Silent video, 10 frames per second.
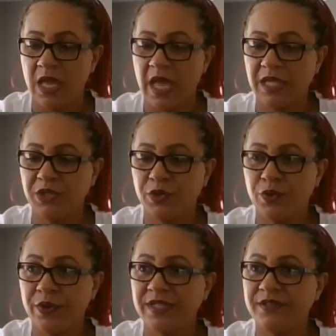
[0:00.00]
And you're
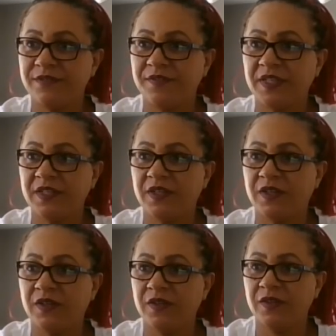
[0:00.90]
going to
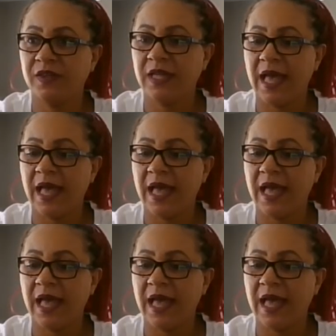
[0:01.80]
feel